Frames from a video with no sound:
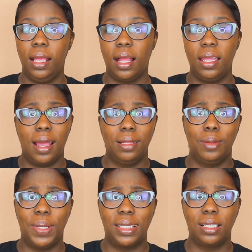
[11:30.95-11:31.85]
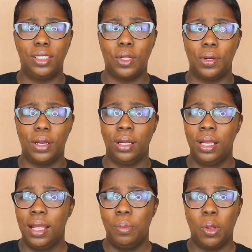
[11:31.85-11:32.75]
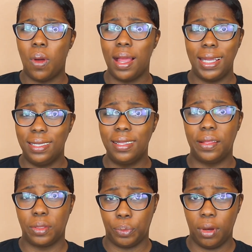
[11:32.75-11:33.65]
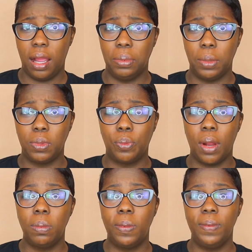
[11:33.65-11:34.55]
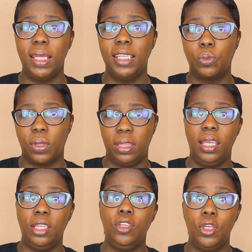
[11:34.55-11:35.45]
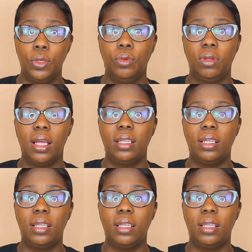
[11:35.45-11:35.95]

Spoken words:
And Iyanla basically told her, Milwaukee is not the problem. The problem is within you.